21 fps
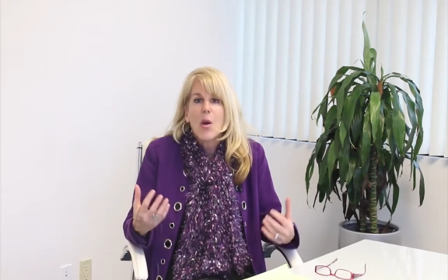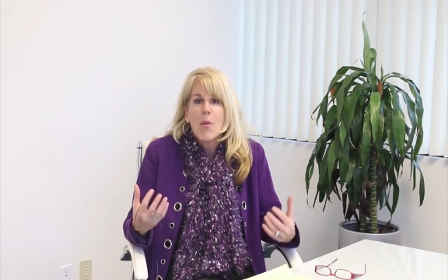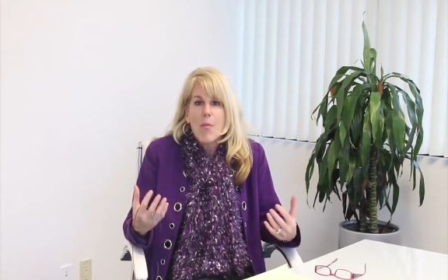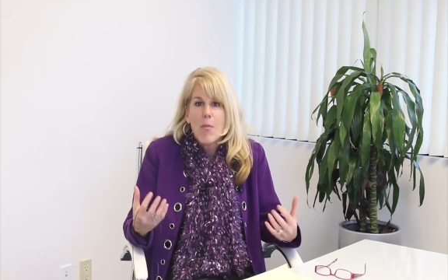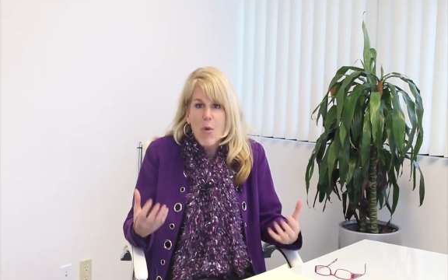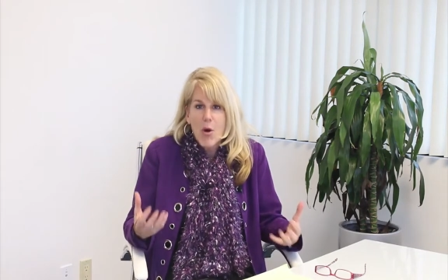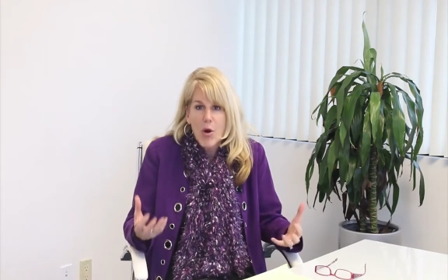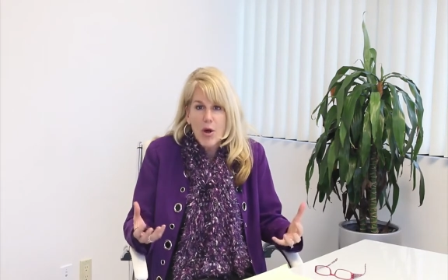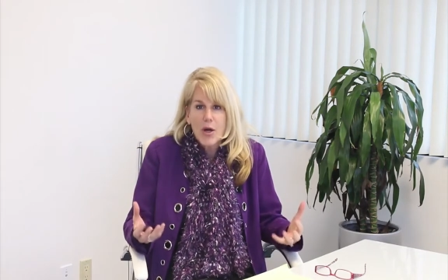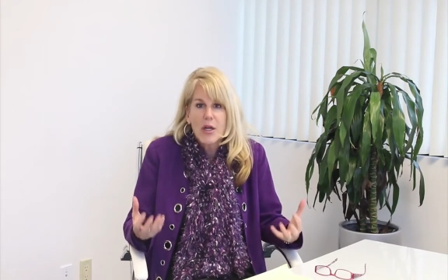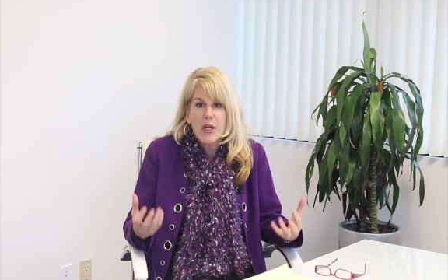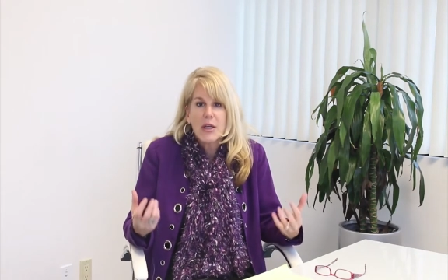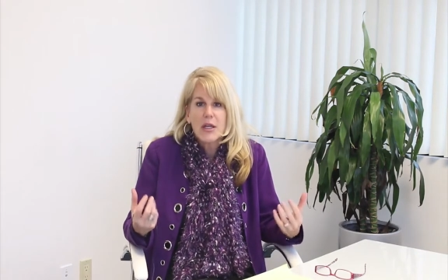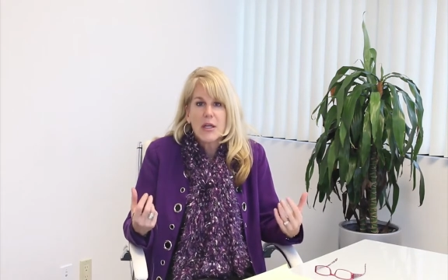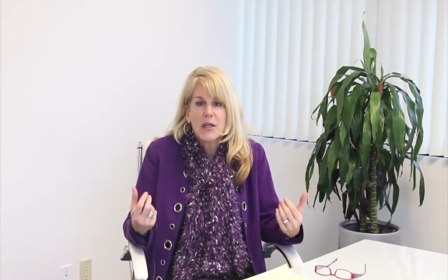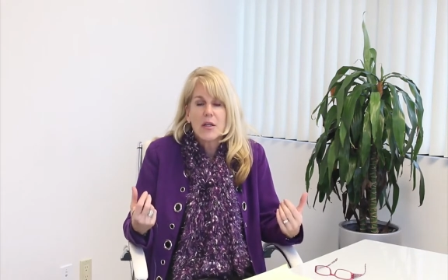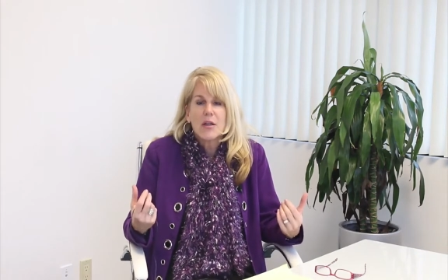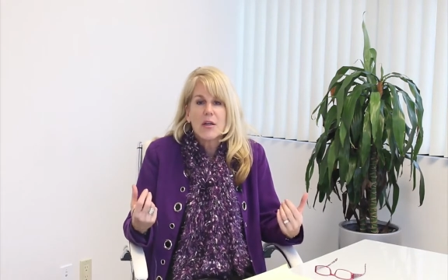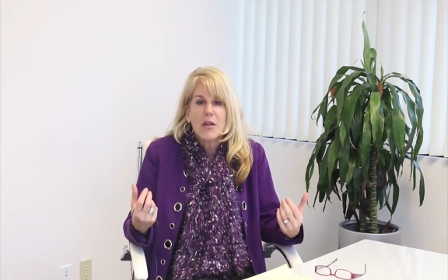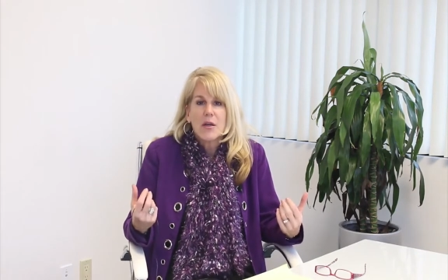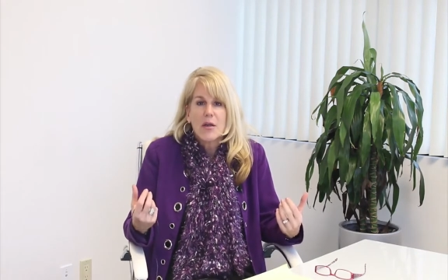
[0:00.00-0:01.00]

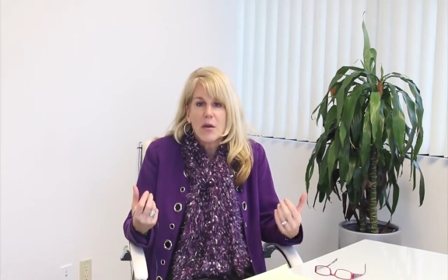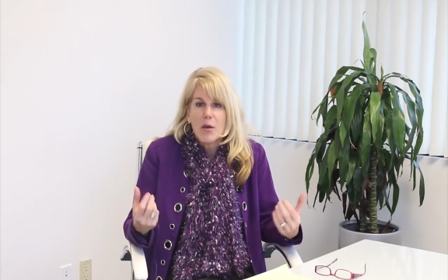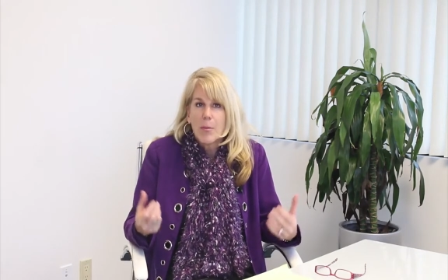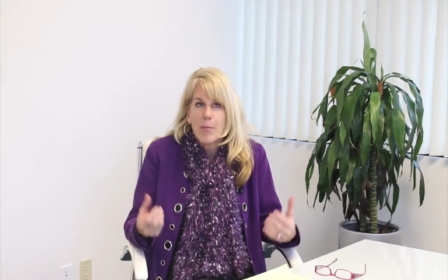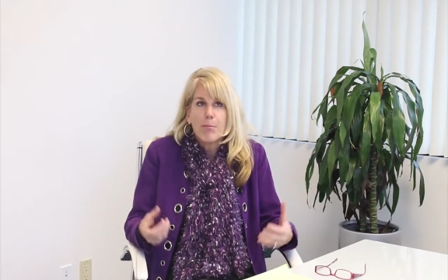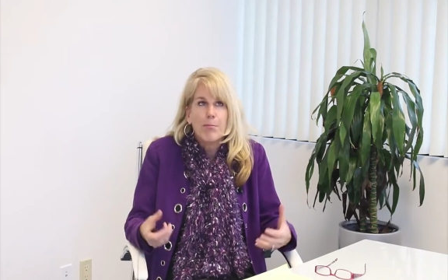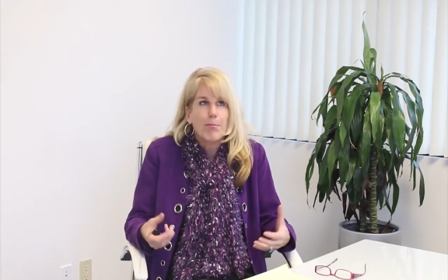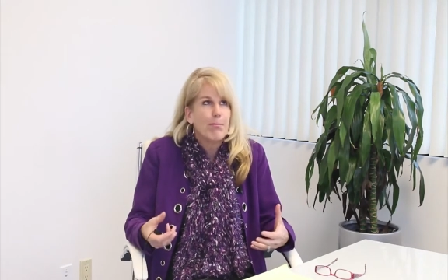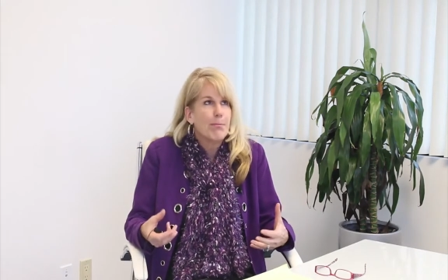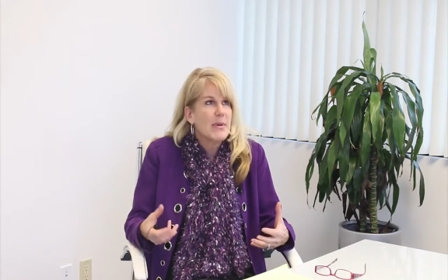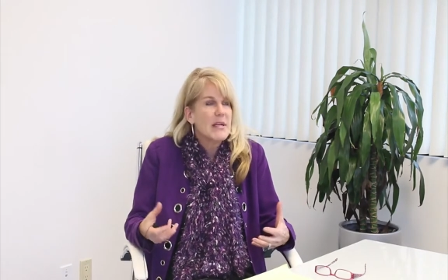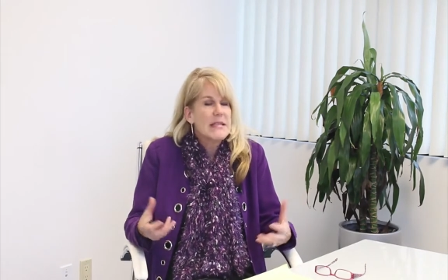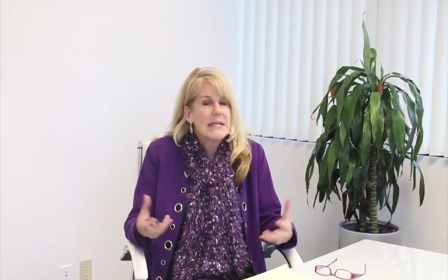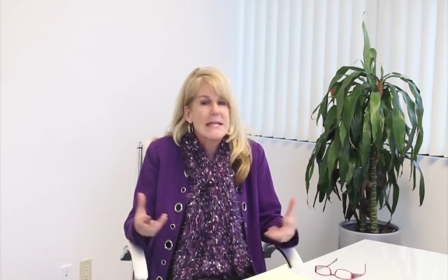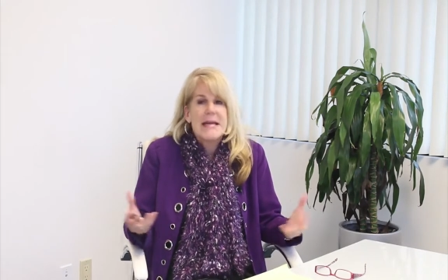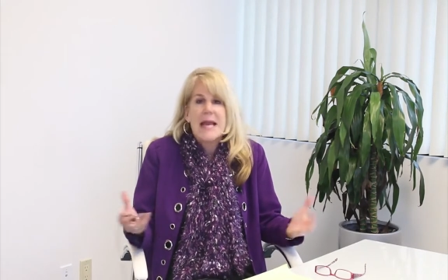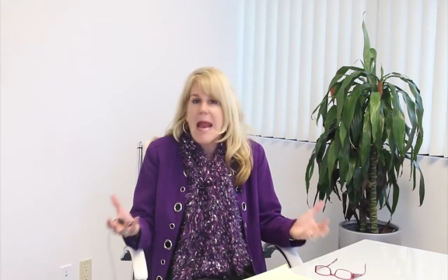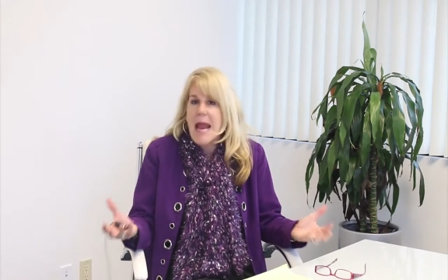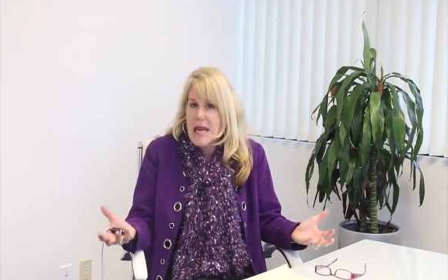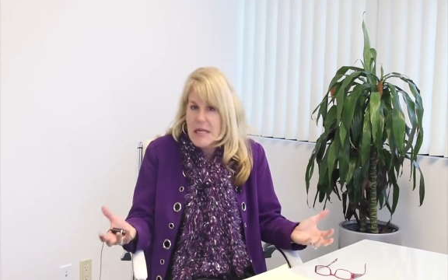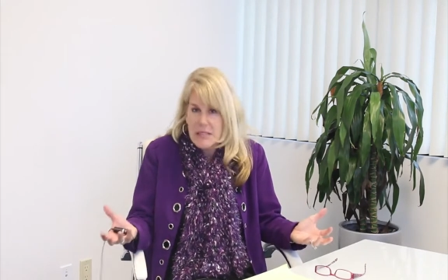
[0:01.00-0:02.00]
marketing
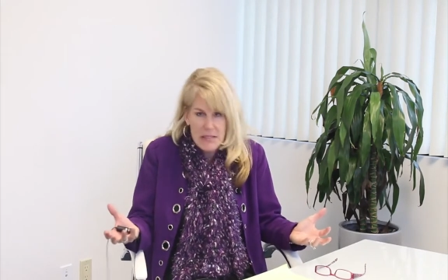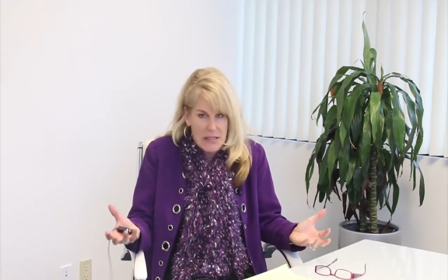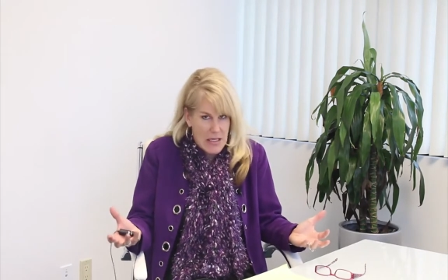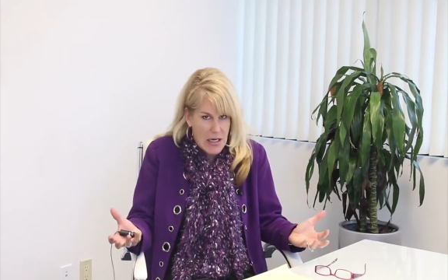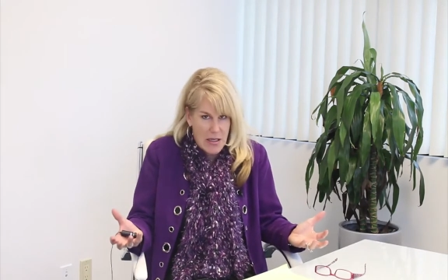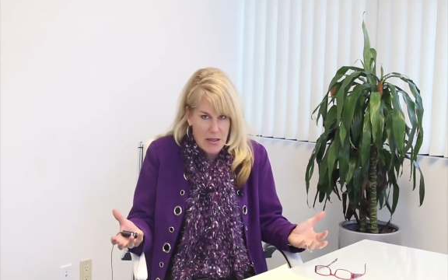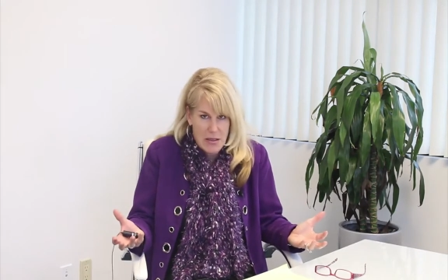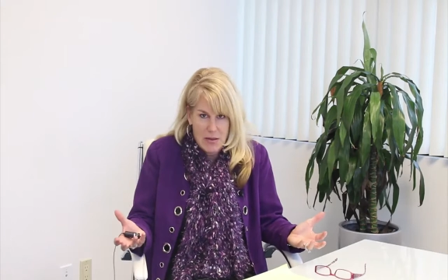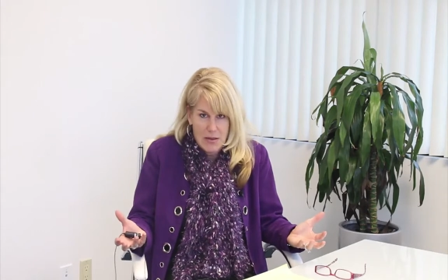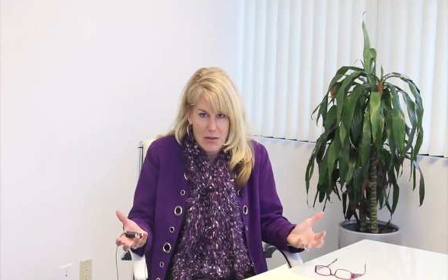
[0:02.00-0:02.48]
bonanza.